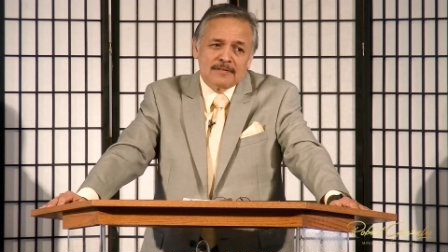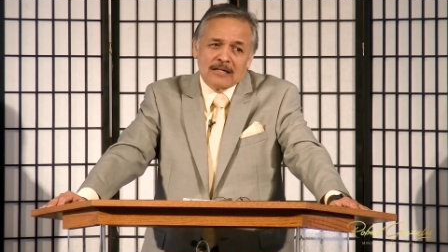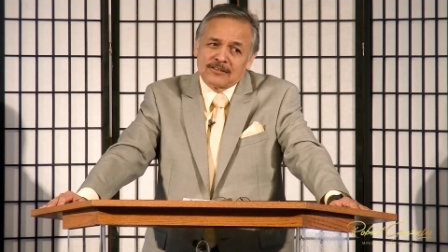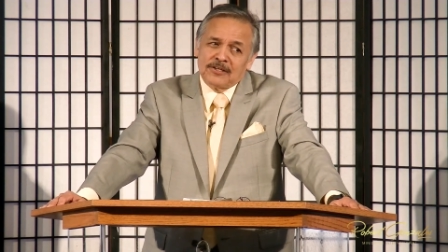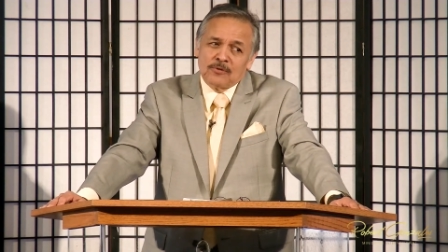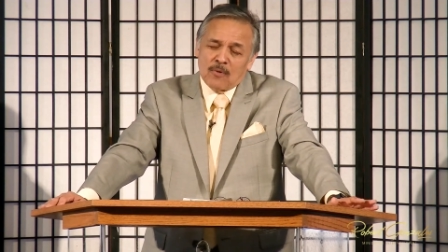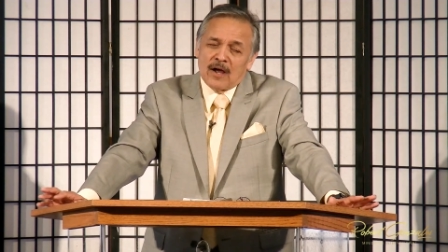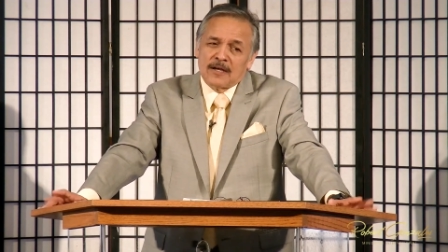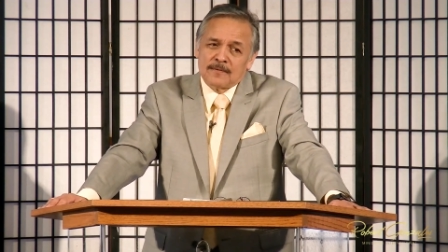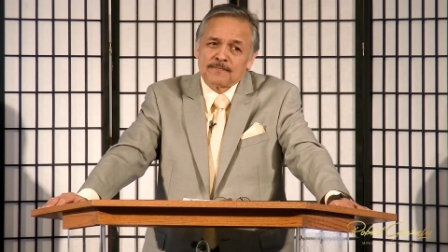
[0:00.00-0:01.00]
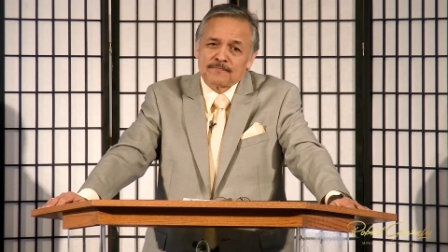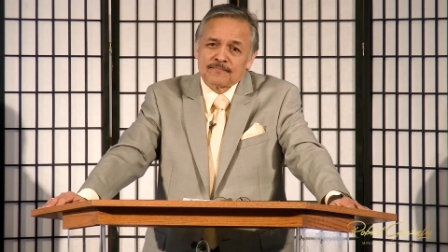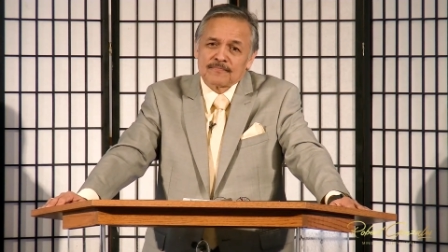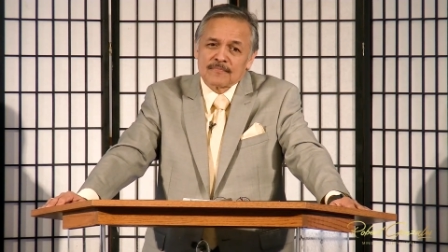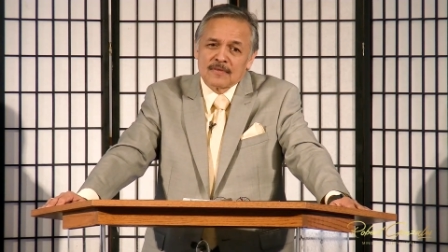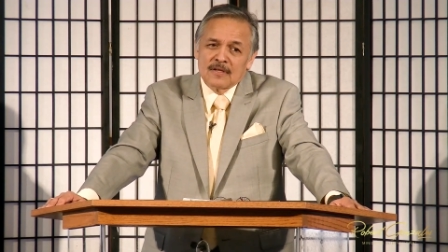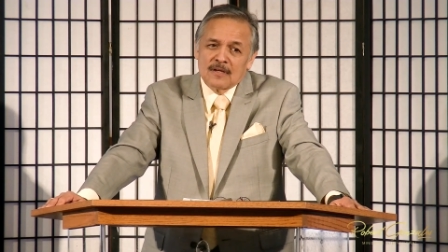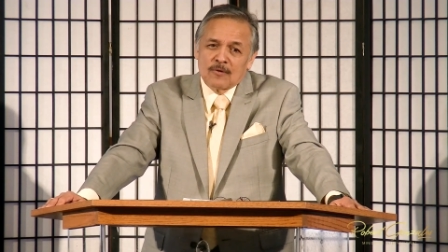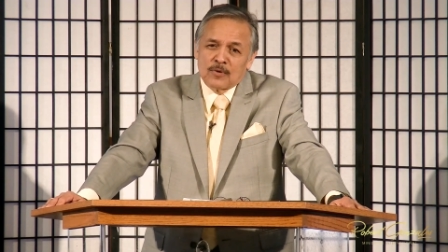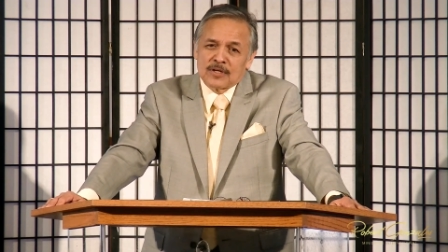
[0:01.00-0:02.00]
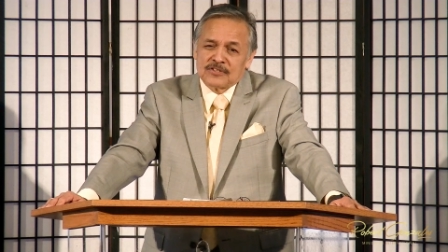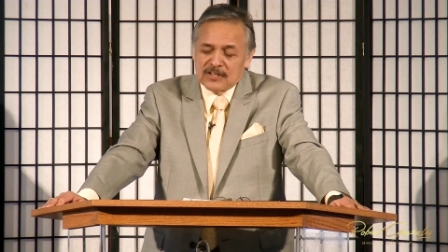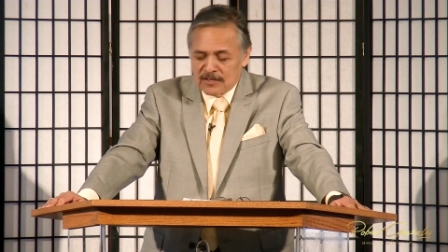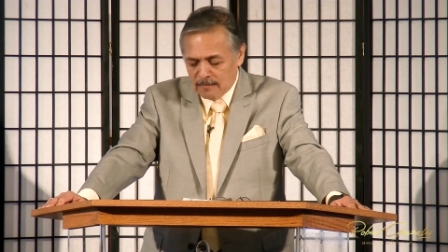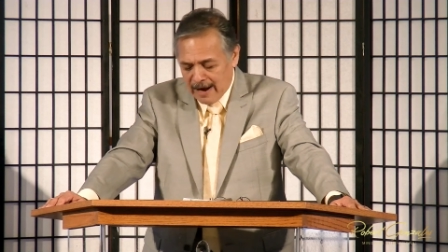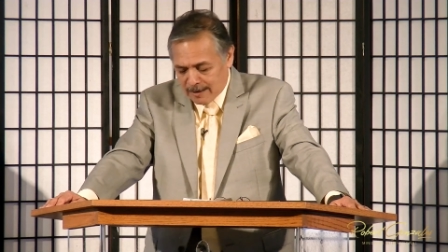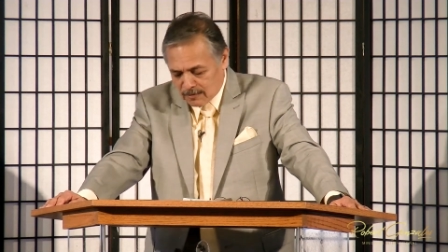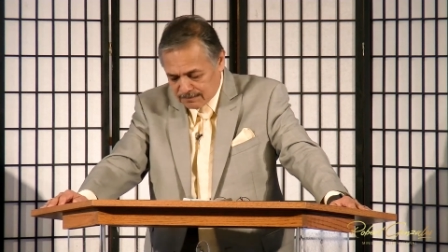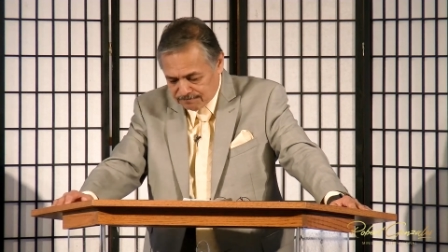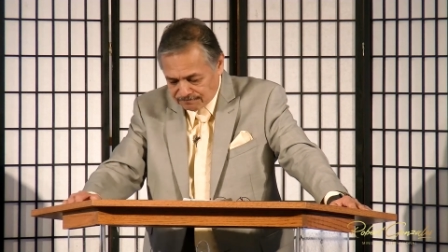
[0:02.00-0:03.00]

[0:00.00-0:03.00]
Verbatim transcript: I'll tell you why. We're going to see it in the Bible.